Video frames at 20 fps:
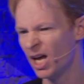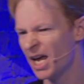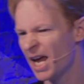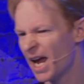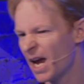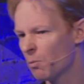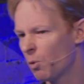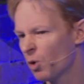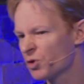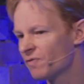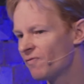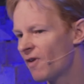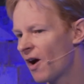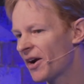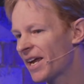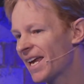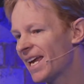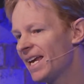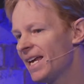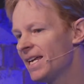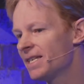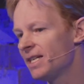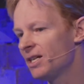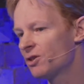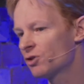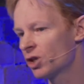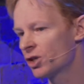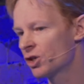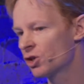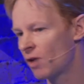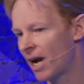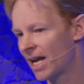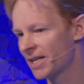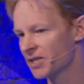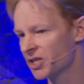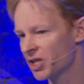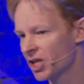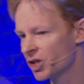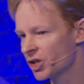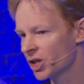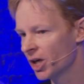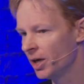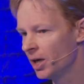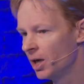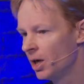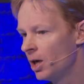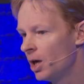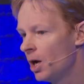It wasn't very easy to transition.